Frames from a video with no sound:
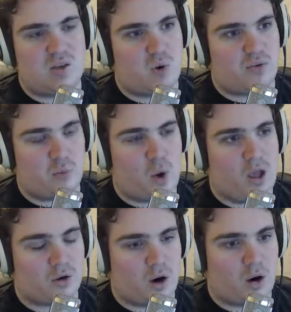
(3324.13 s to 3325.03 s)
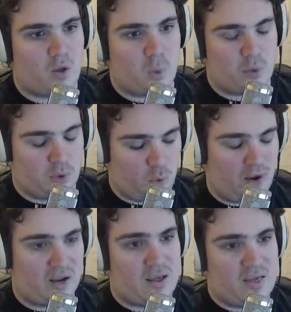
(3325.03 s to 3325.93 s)
They went from wild card all the way through to
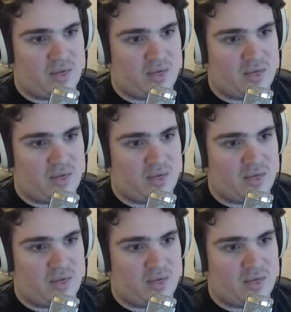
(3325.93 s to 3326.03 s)
winning.